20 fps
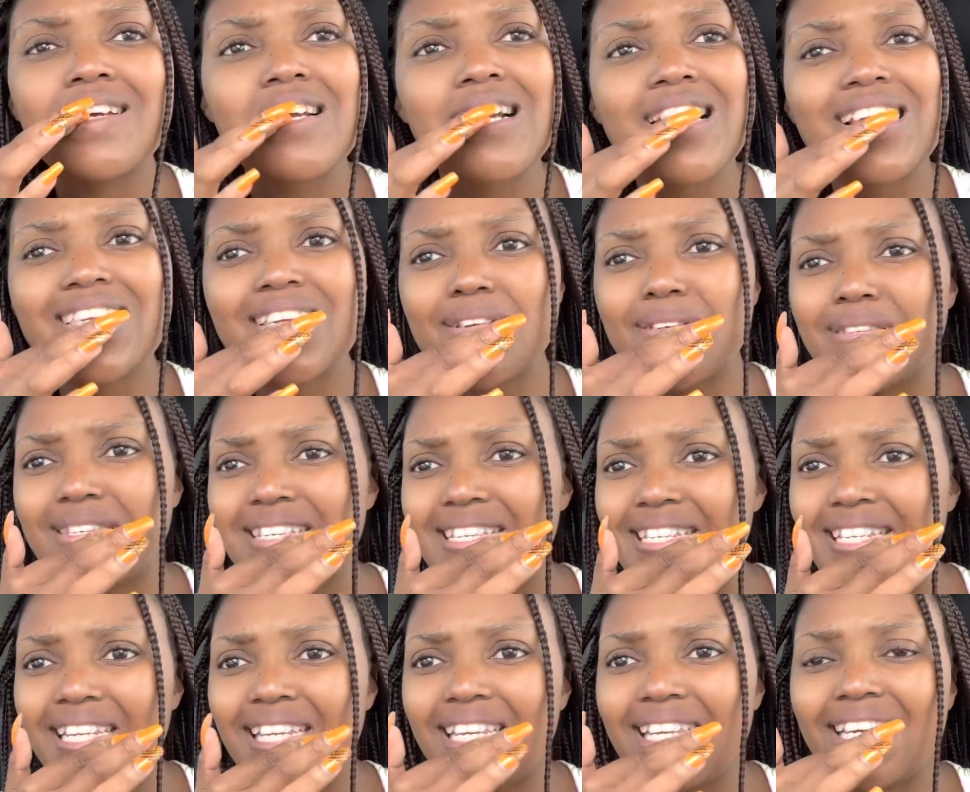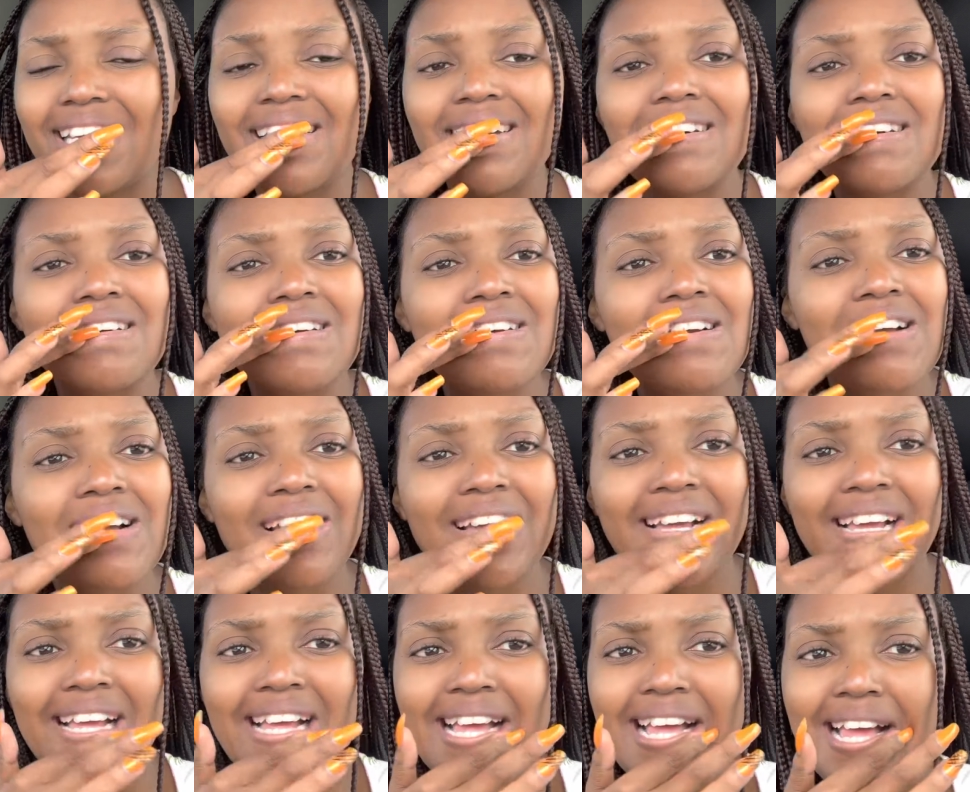as i'm sitting here
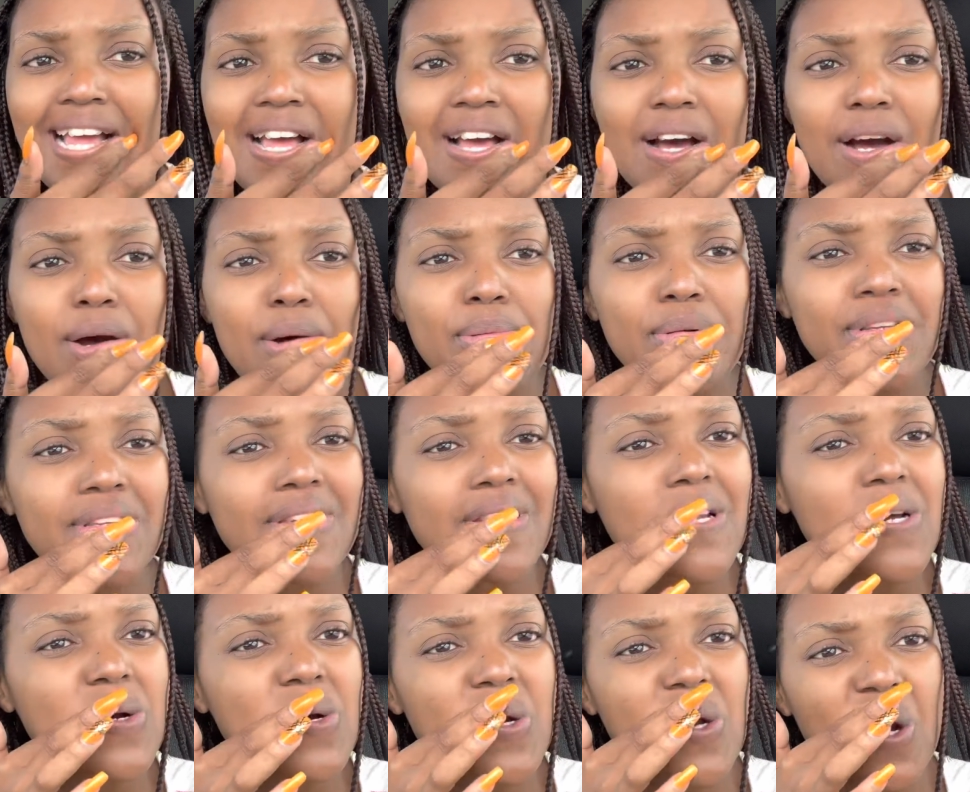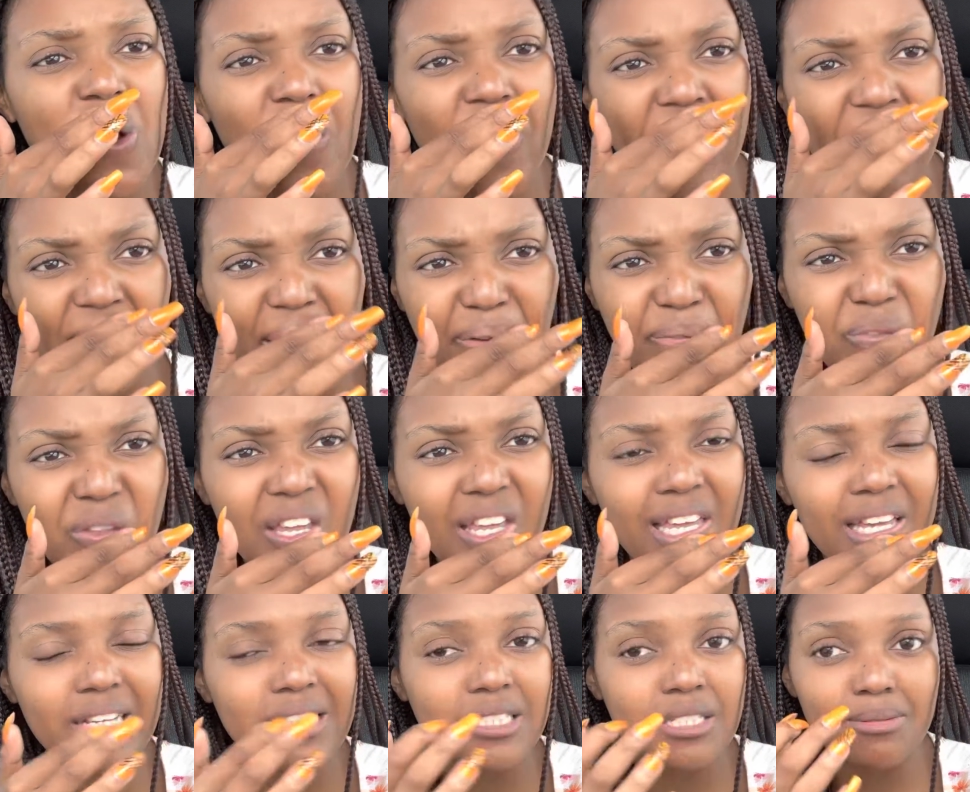opposite the quinoa and i'm
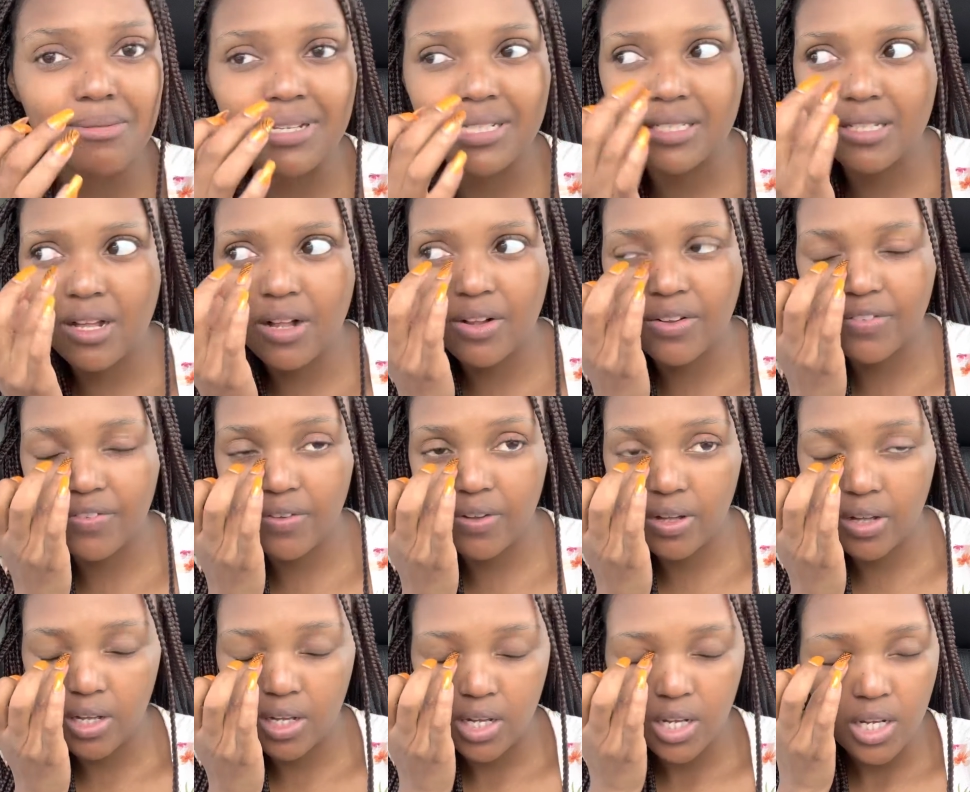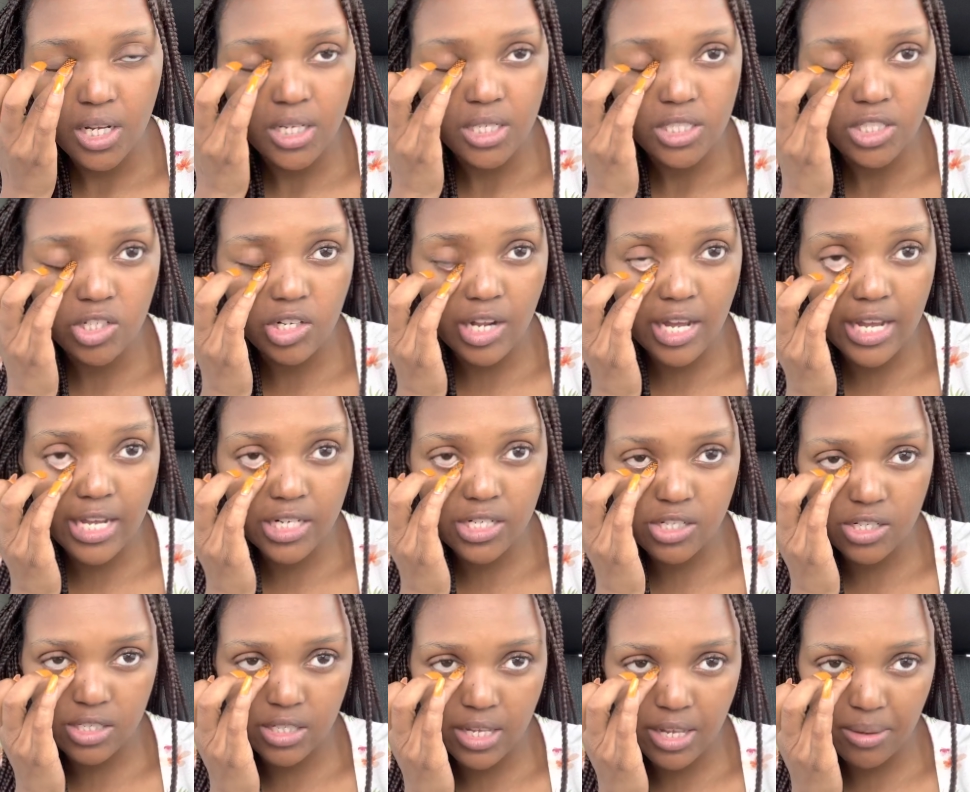thinking to myself should i
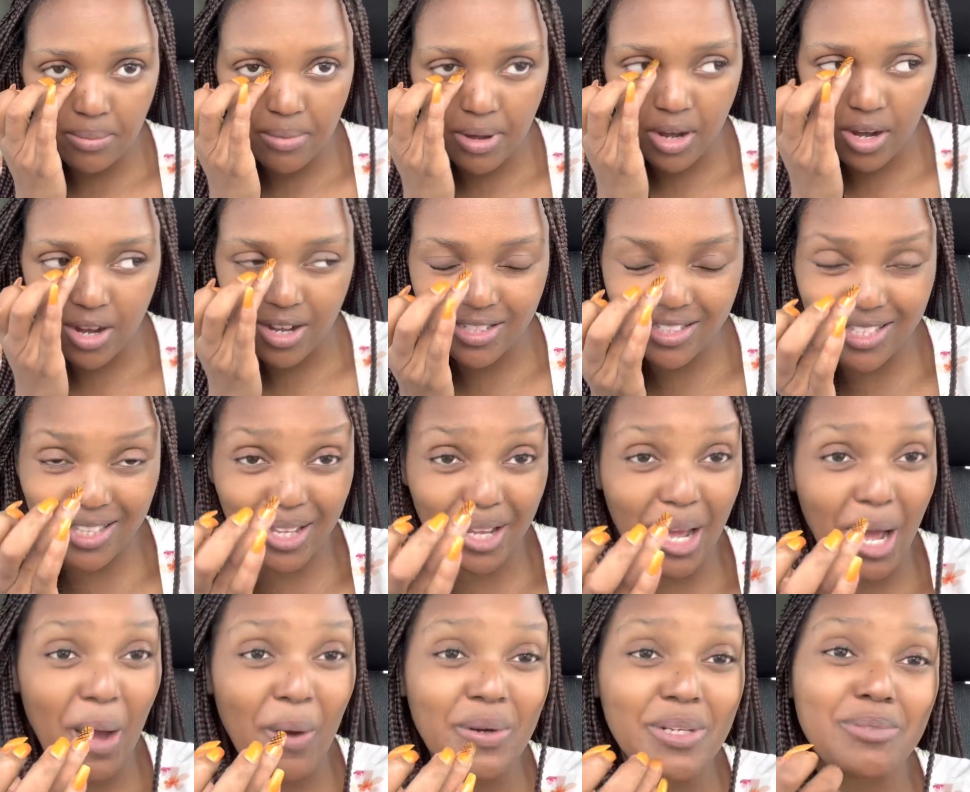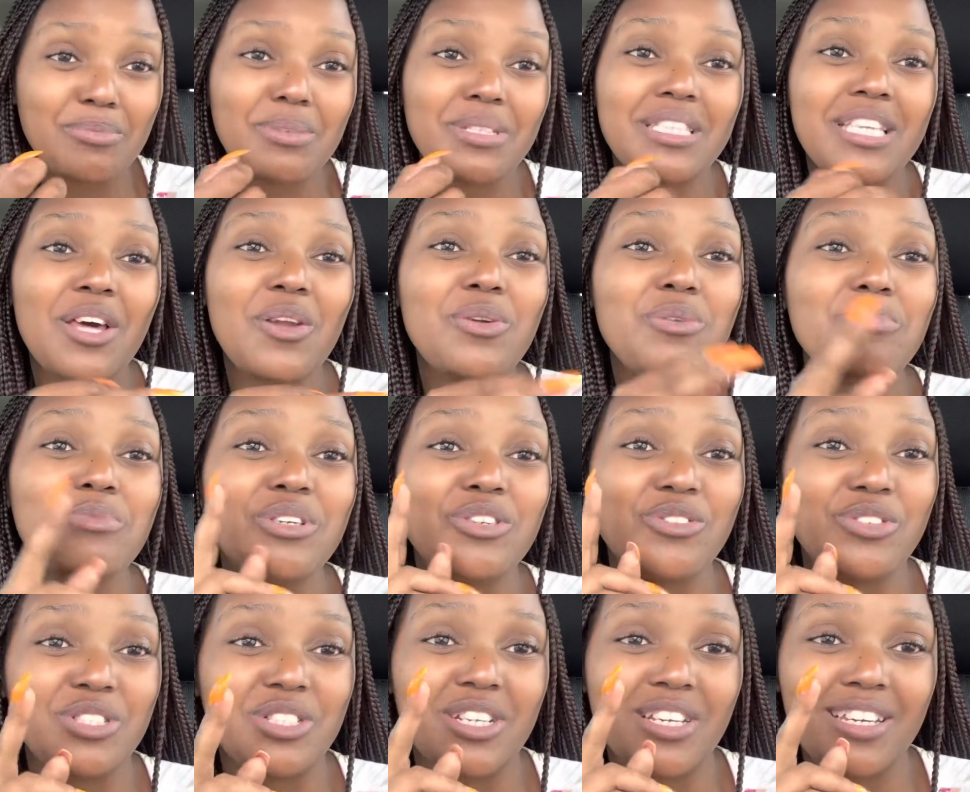actually take my car to the car wash but that would be
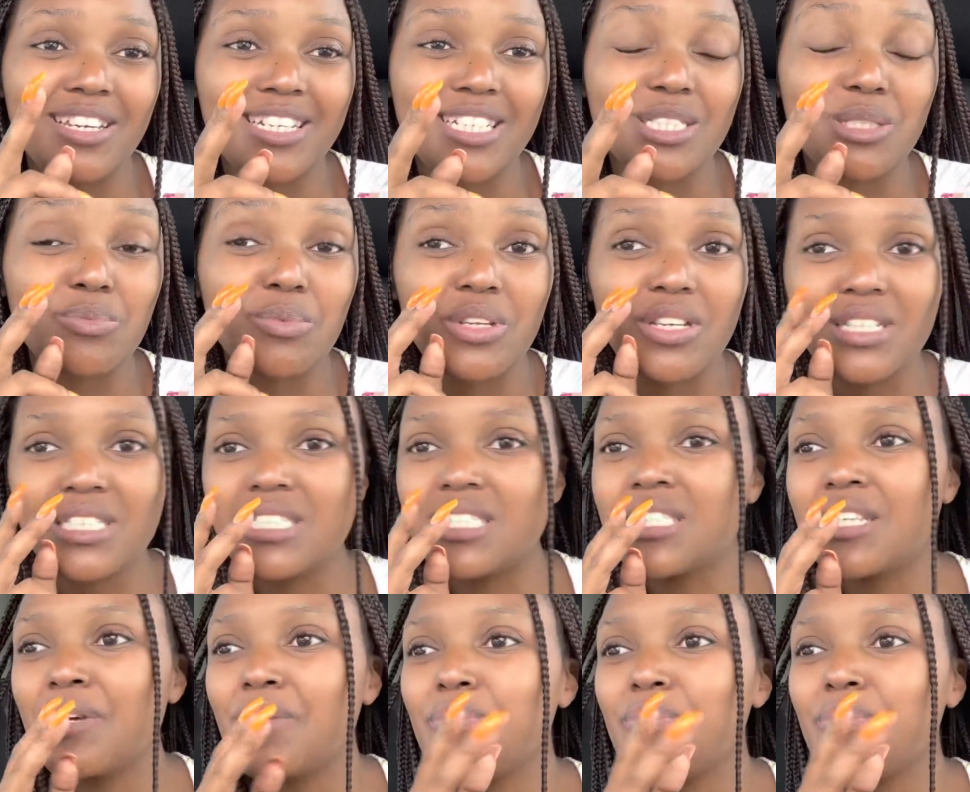ridiculous because